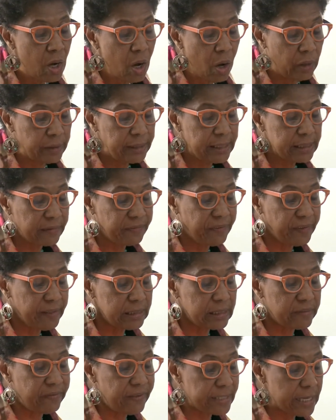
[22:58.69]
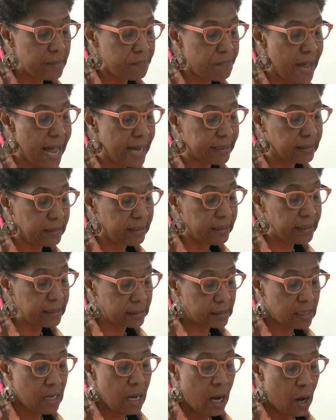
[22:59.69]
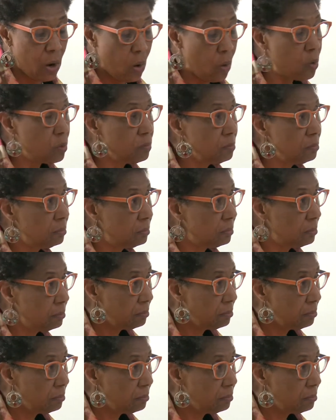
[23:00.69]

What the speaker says: on his first visit back to his home,